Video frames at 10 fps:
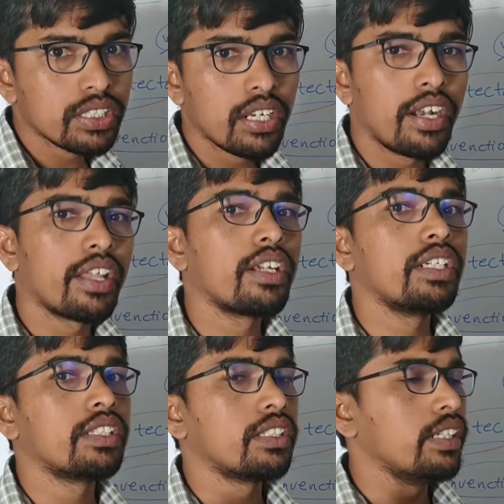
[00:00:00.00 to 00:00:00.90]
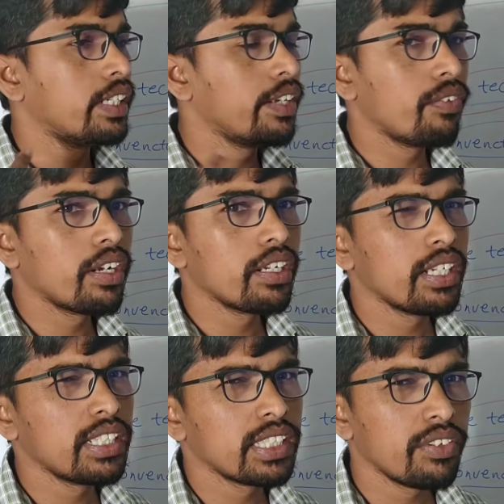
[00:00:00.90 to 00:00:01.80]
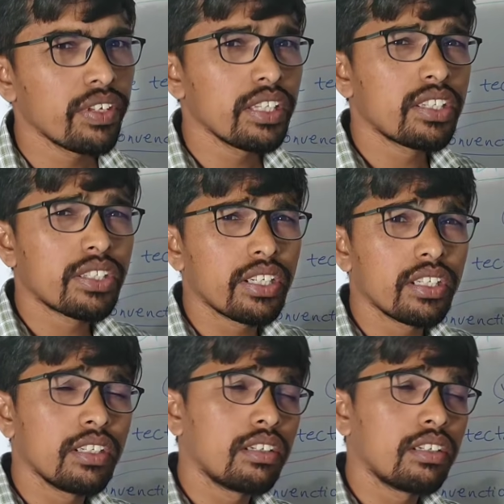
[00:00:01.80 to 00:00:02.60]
Later he given the